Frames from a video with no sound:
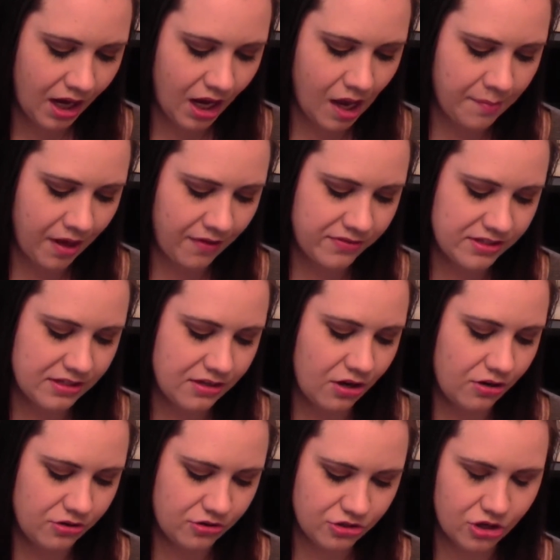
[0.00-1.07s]
Obviously
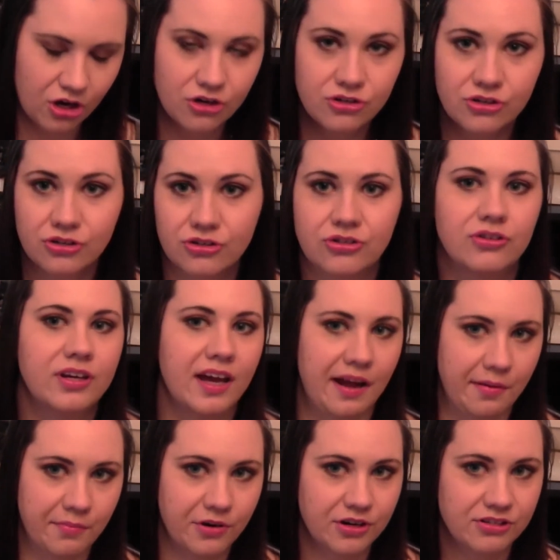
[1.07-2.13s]
all your chargers, your
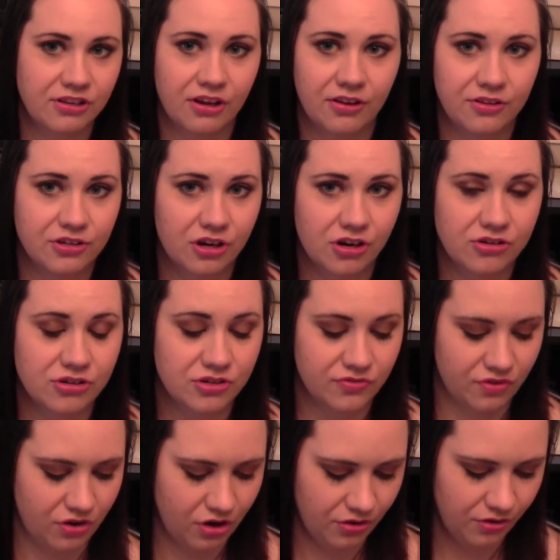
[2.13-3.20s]
cameras, all the chargers
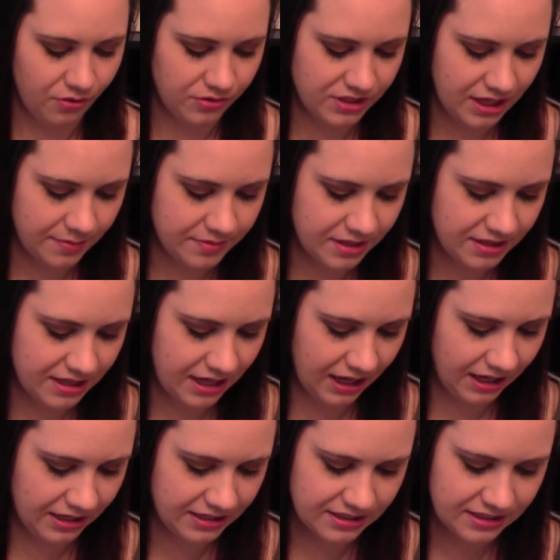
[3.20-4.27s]
for all those types of
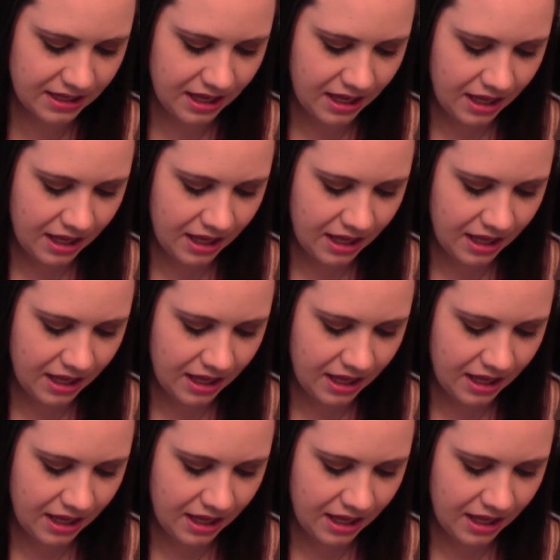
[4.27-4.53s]
things.